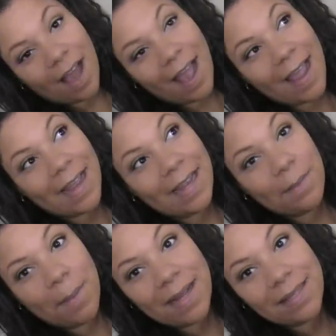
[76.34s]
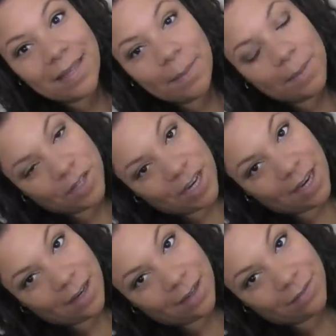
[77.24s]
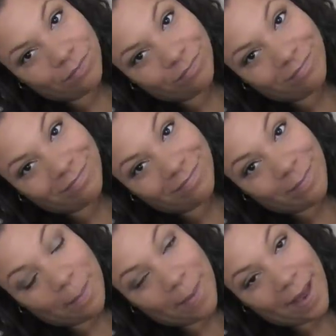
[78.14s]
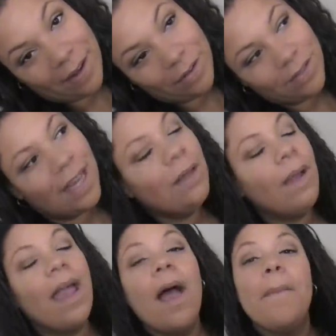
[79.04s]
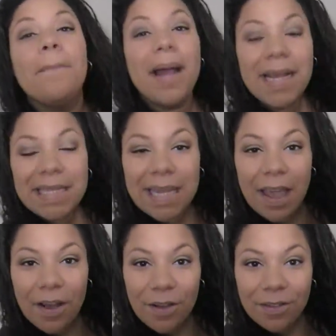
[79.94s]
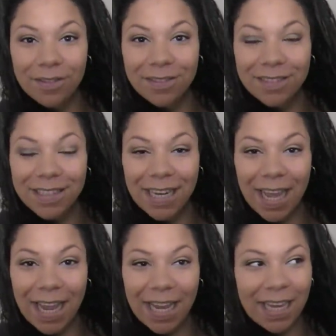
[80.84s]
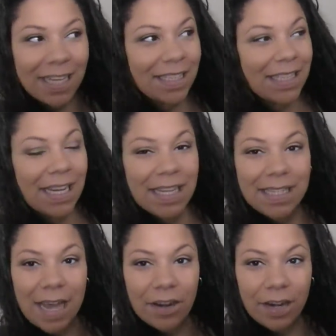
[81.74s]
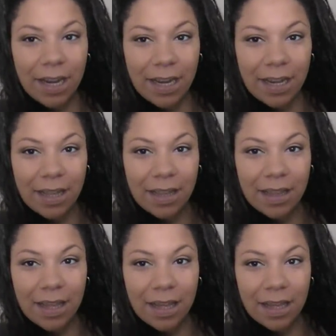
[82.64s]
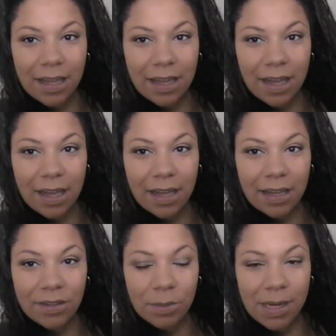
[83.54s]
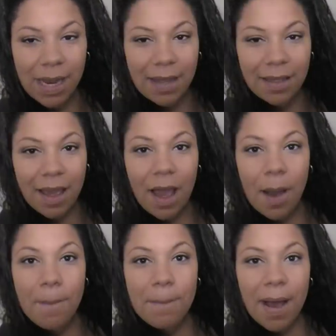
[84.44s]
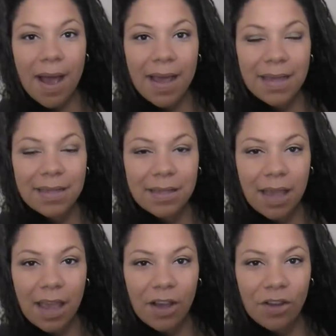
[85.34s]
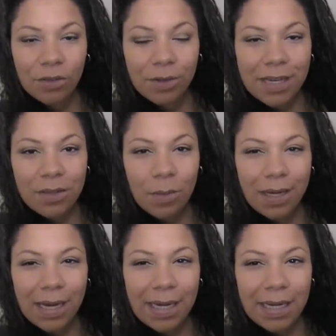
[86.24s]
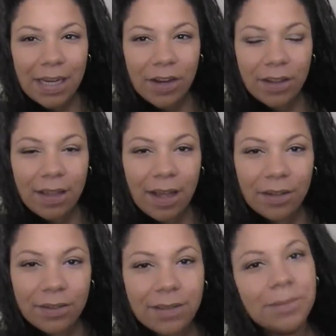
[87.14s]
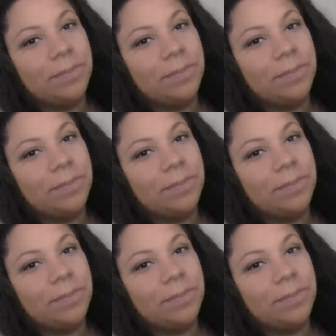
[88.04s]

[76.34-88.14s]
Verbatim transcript: I might skip a shake bad news anyway my scale today, today Saturday the uh, 28th, my scale reads 190 here at the house.